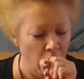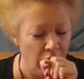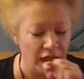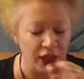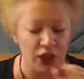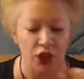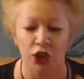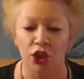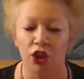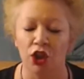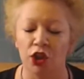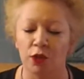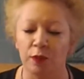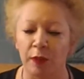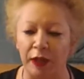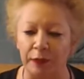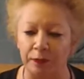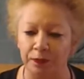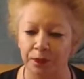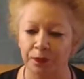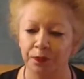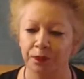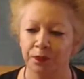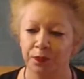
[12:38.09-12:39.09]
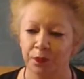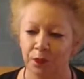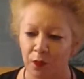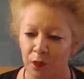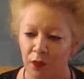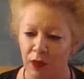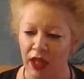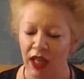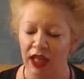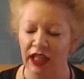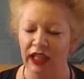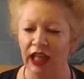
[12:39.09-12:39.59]
excuse me,
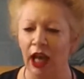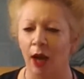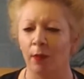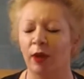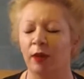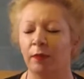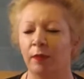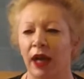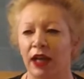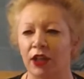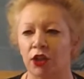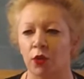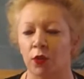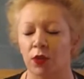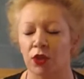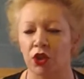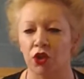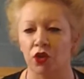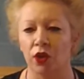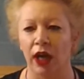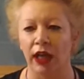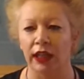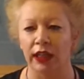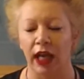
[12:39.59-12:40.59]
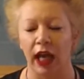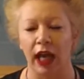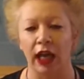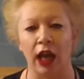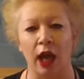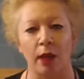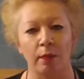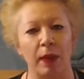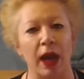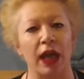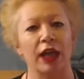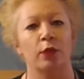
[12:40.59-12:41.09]
coming back to Australia, and
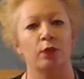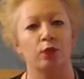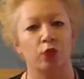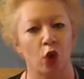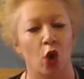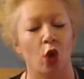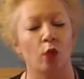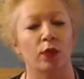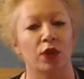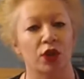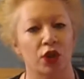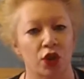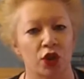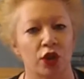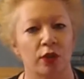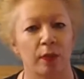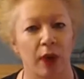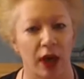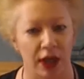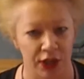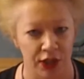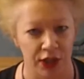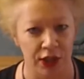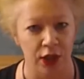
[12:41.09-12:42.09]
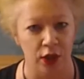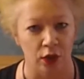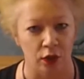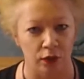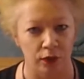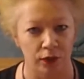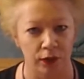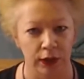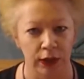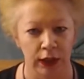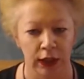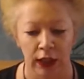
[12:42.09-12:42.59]
I made a promise to
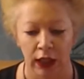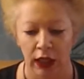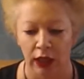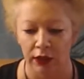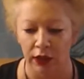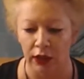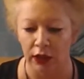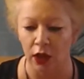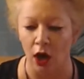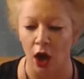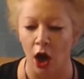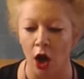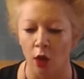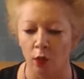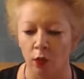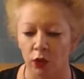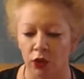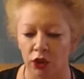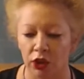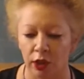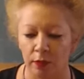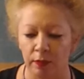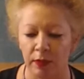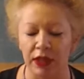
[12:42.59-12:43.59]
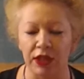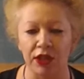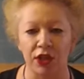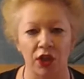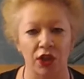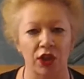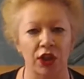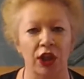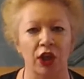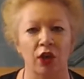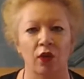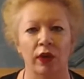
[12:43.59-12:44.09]
myself that I would commit to
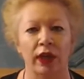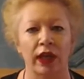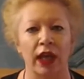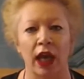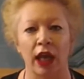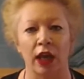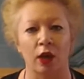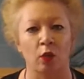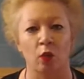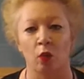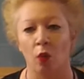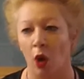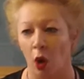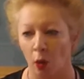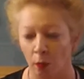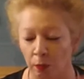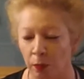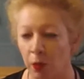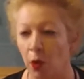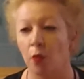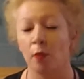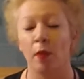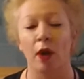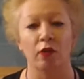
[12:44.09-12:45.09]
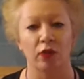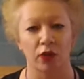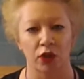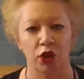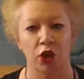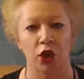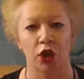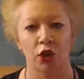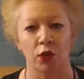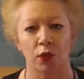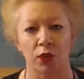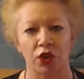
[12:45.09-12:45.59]
theory, and upon my
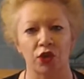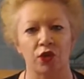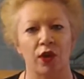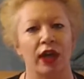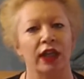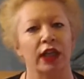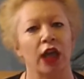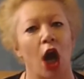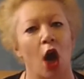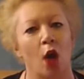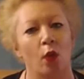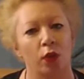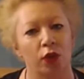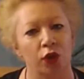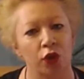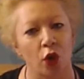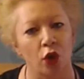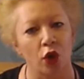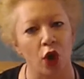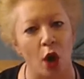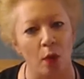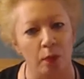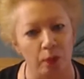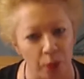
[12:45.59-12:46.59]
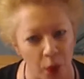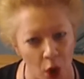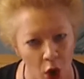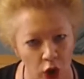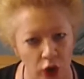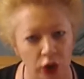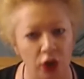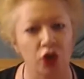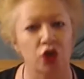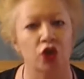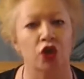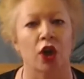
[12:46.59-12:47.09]
return to Australia I would not
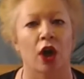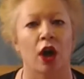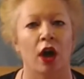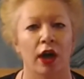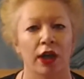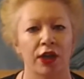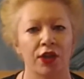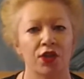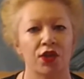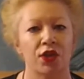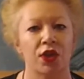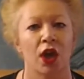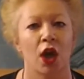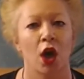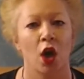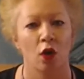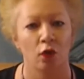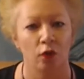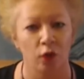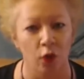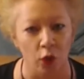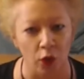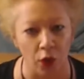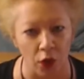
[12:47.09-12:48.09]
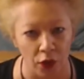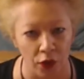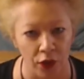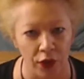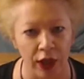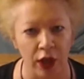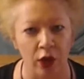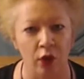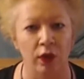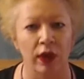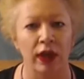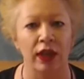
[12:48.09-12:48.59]
apologise for the
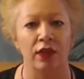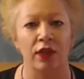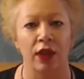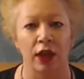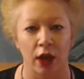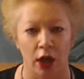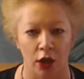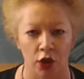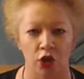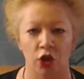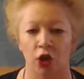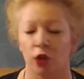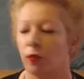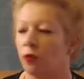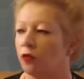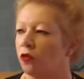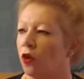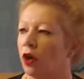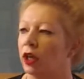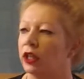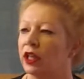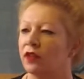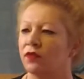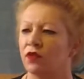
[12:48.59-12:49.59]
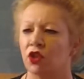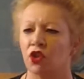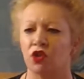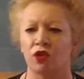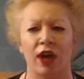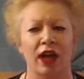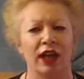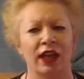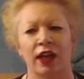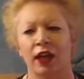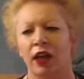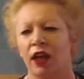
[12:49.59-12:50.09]
theory that I do. Before I left
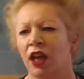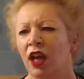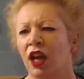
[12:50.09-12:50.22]
Australia,